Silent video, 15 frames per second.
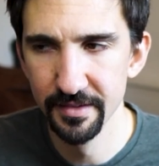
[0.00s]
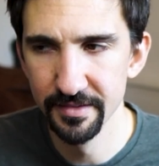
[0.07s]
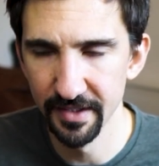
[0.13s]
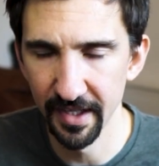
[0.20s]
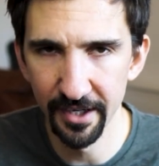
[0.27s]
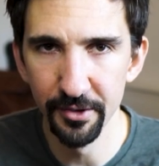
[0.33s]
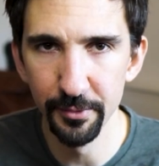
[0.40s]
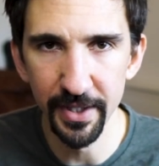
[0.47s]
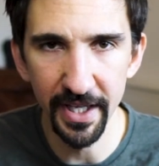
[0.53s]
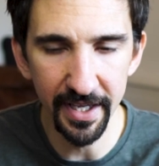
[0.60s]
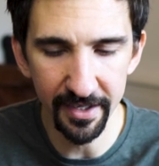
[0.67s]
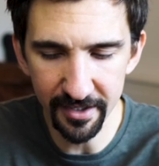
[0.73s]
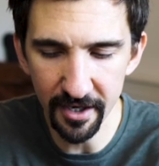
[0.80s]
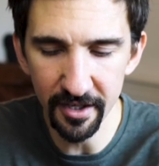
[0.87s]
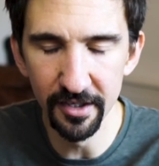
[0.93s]
So how do we
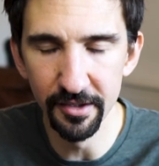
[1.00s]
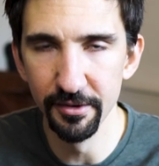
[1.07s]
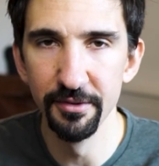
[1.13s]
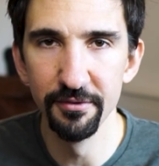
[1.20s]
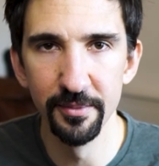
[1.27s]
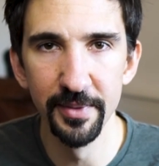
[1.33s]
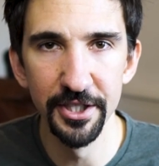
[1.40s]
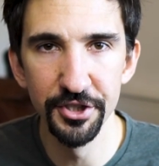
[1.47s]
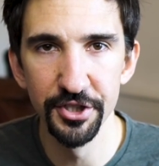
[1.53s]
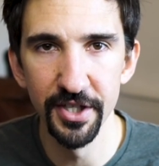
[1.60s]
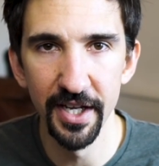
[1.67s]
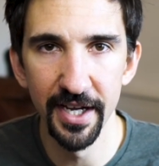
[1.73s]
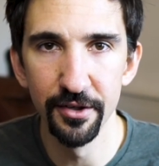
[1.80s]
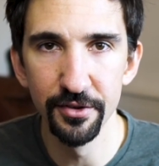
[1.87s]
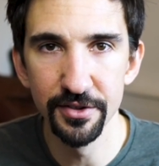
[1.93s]
get color information
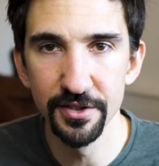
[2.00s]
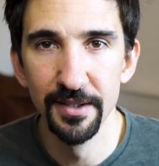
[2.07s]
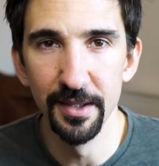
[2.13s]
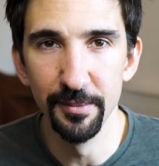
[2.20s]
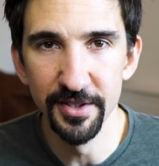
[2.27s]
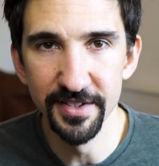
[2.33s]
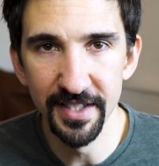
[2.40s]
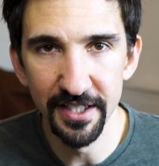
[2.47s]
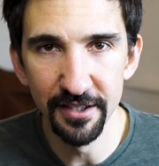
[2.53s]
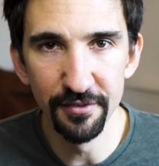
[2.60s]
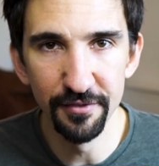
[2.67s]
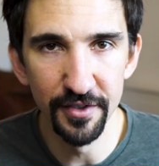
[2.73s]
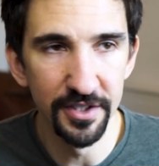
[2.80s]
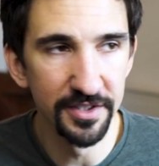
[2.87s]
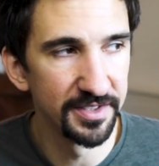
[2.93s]
out? Let me say it
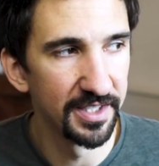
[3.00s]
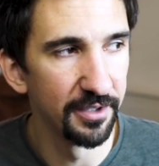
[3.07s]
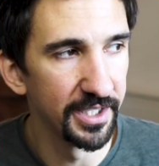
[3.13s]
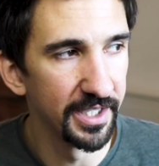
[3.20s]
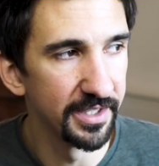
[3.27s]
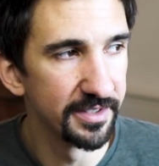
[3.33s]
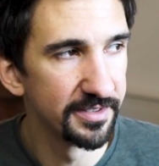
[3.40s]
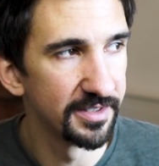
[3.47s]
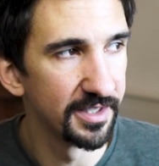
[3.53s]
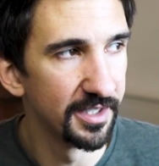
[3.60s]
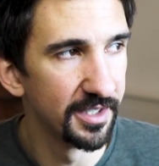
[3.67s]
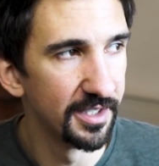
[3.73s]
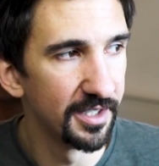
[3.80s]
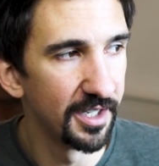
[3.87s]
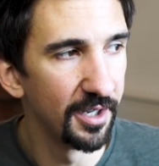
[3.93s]
first how I guess
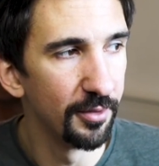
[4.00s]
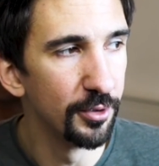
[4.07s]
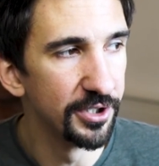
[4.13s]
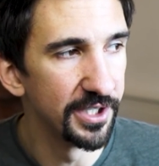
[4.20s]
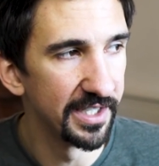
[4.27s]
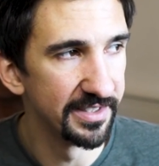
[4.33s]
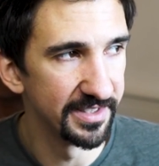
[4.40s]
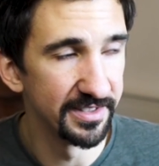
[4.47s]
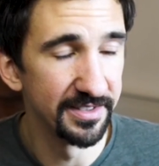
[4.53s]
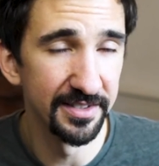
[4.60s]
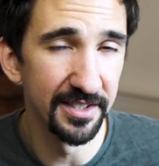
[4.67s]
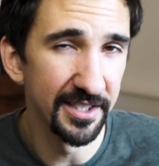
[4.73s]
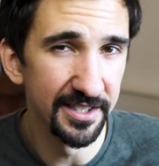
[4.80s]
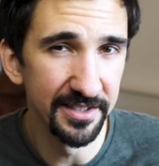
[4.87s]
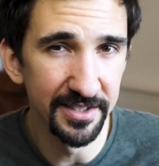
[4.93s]
uh, I would as a
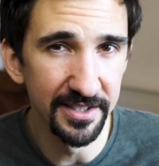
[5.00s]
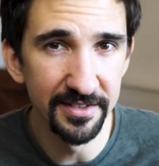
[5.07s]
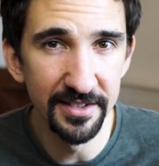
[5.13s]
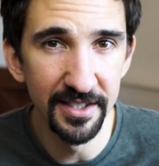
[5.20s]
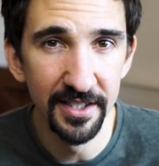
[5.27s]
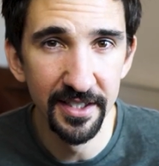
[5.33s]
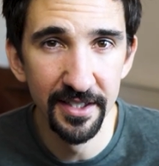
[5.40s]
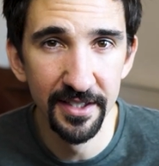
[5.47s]
scientist,